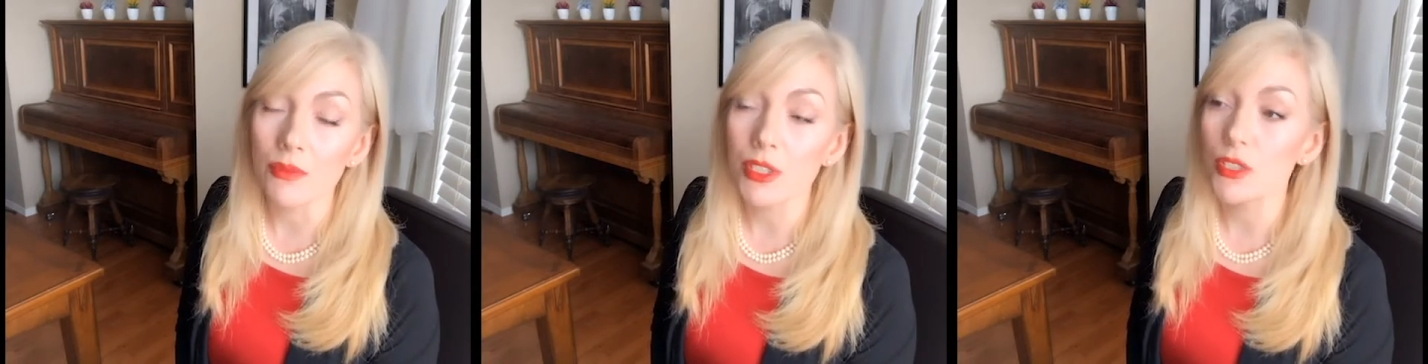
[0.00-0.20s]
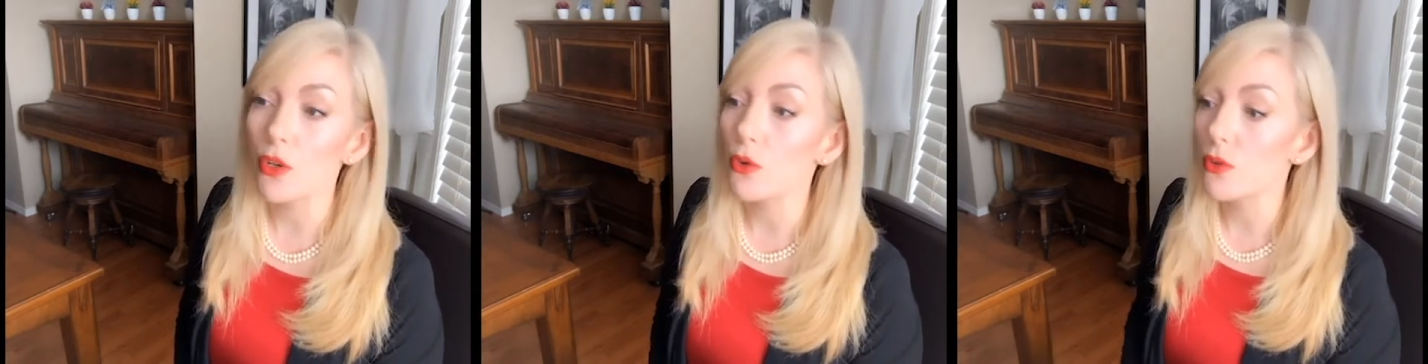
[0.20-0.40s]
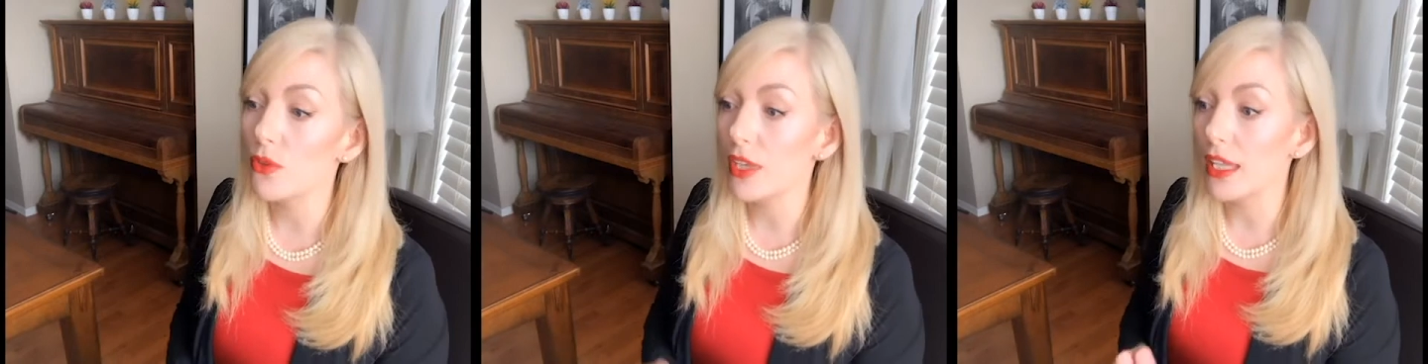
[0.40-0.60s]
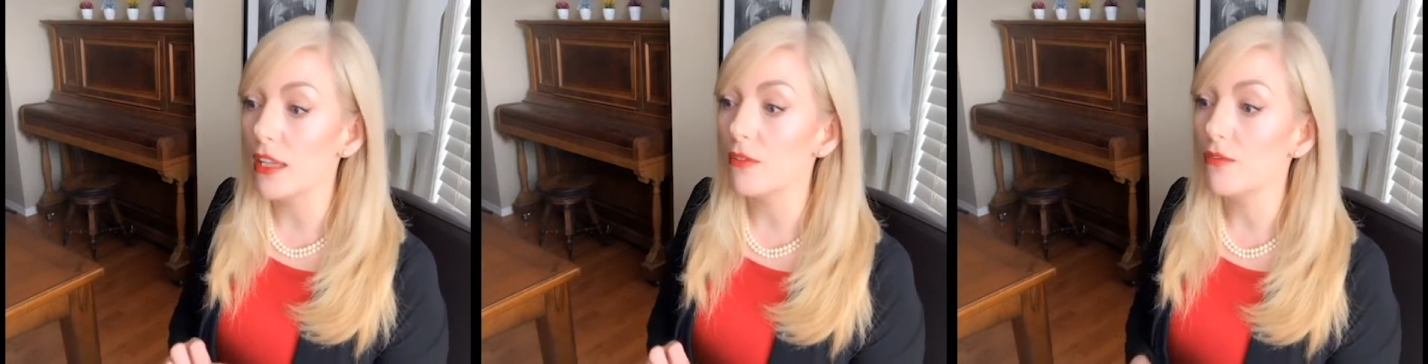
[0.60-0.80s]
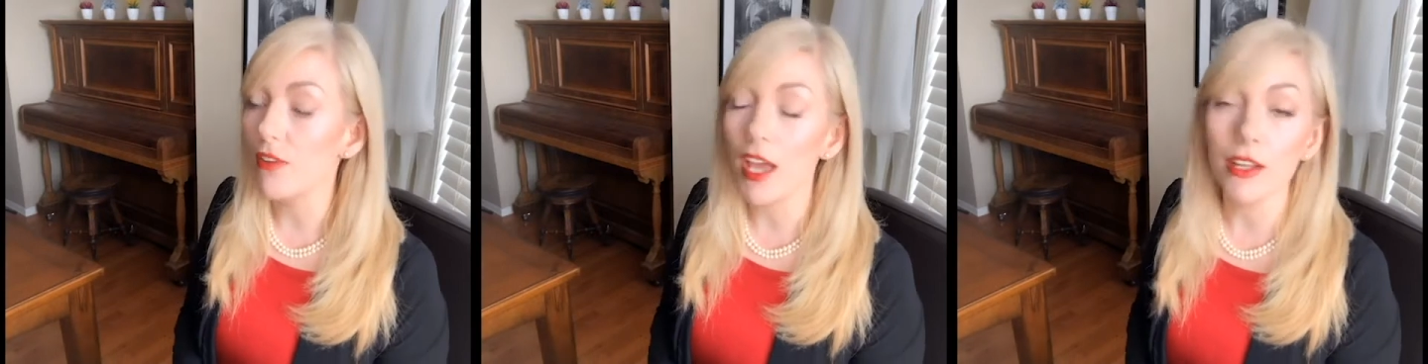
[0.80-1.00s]
so the
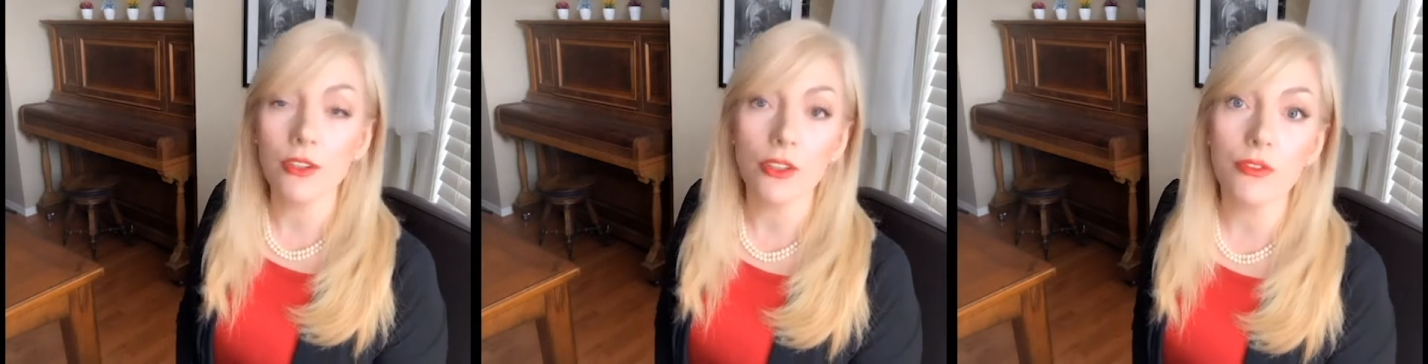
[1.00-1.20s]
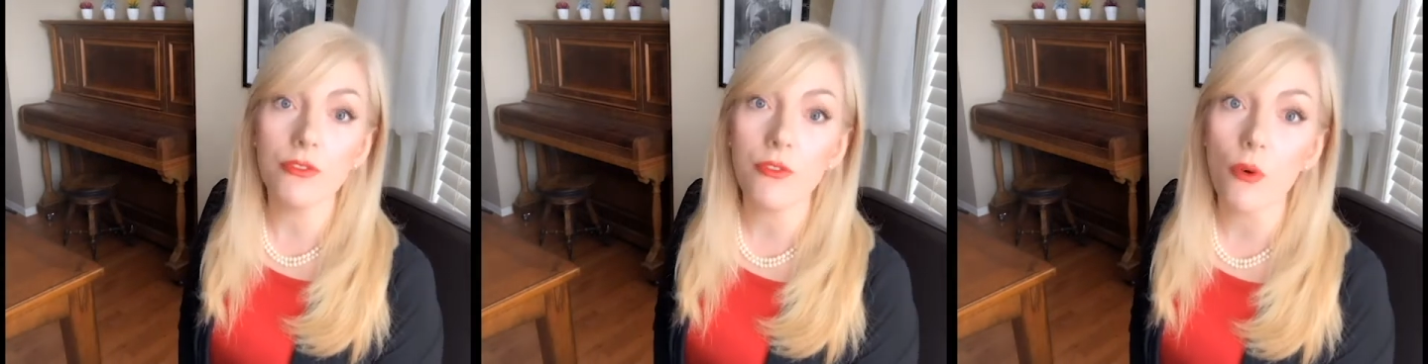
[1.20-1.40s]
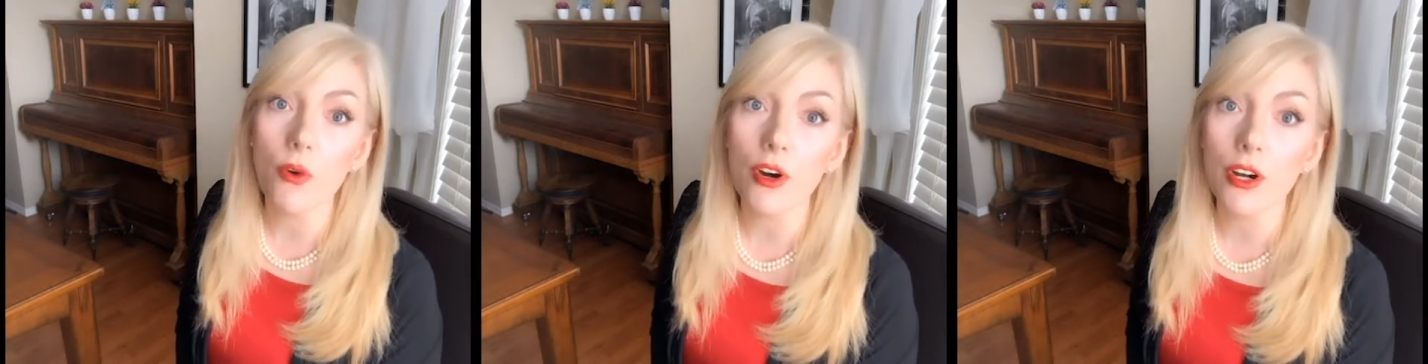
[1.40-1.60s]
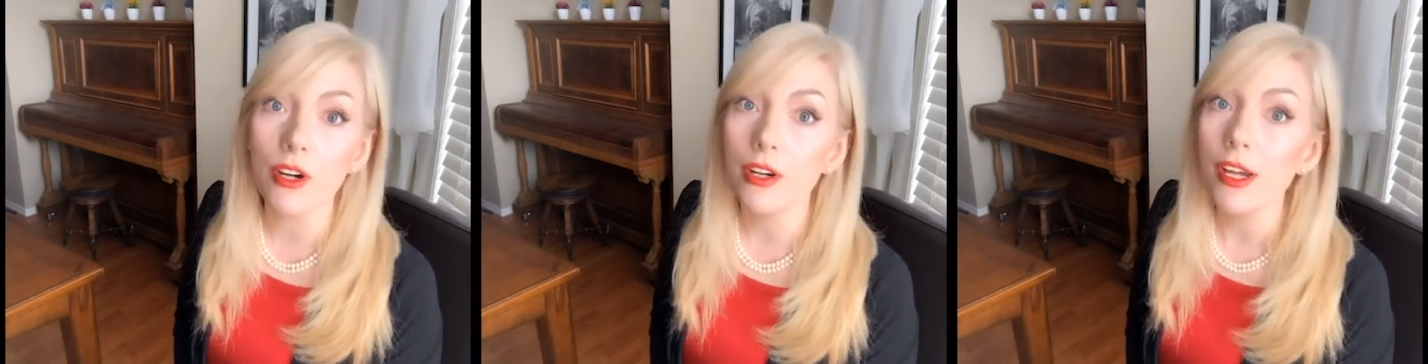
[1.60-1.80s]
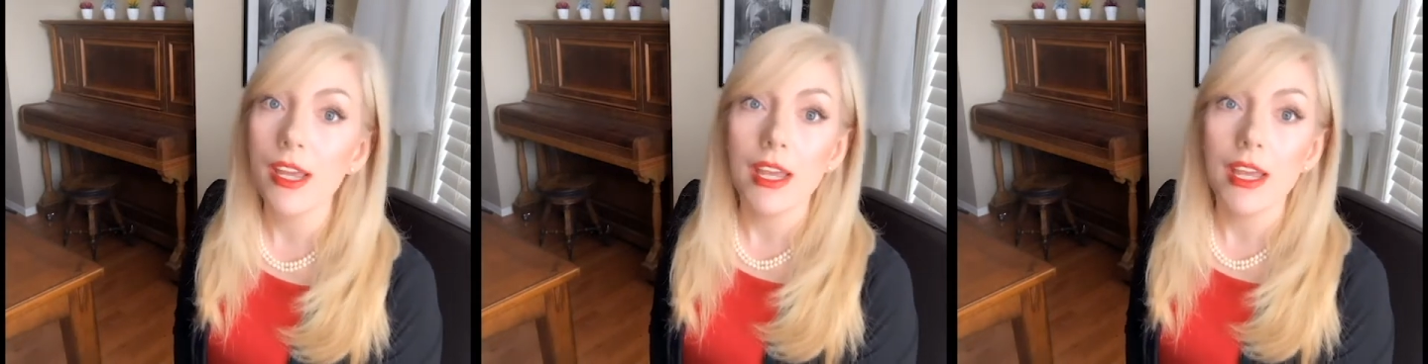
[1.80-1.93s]
final for